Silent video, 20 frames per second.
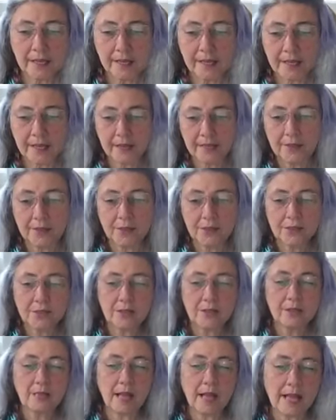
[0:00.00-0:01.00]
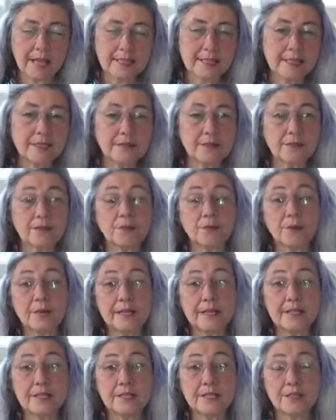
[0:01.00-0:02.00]
And there's lots of different
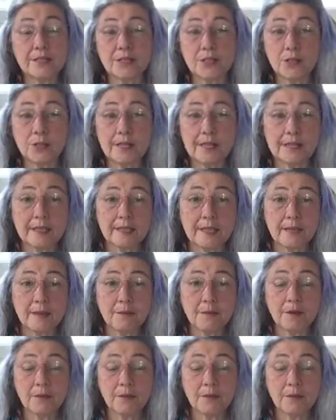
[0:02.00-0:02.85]
ways to treat them,